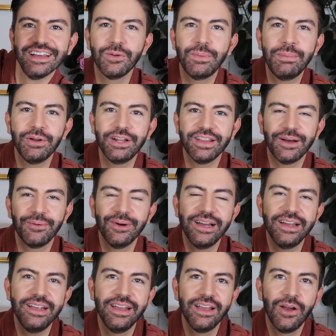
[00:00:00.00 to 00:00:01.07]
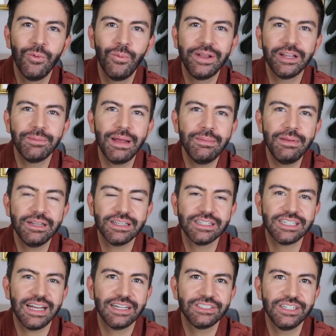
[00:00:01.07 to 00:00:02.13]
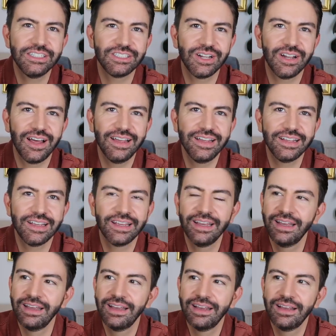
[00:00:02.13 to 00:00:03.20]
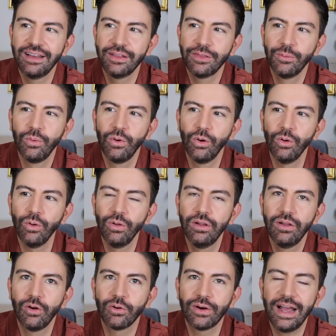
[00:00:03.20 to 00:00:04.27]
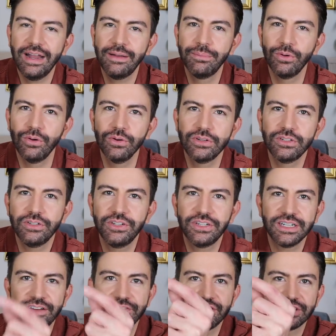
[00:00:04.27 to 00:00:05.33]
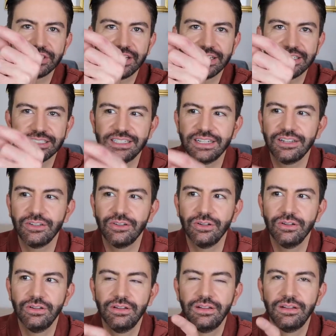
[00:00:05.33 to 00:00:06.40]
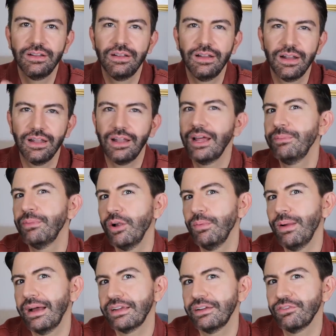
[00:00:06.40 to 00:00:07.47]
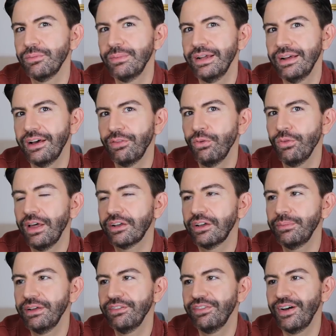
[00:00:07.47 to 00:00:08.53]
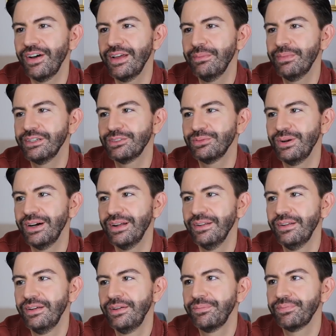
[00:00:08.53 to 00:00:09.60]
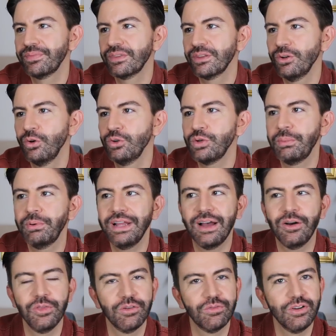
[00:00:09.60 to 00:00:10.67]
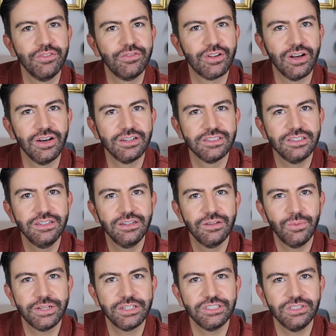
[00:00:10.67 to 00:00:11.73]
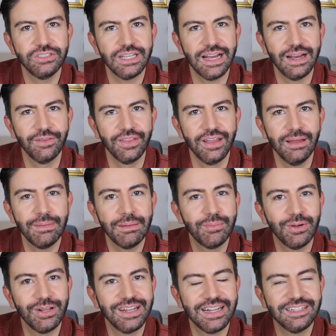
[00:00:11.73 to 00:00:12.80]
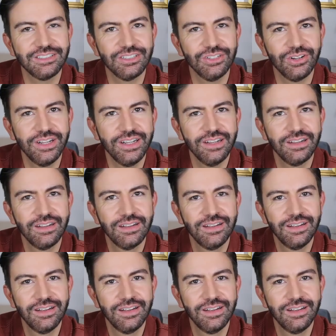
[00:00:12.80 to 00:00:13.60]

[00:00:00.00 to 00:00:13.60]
Could we put it that way? We could maybe attach it to like the wall or a headboard and you could have just like a single light bulb hanging from it. I thought that could be a vibe as well. Or do I put it out on the roof garden? We could use it out there, maybe put a lantern on it.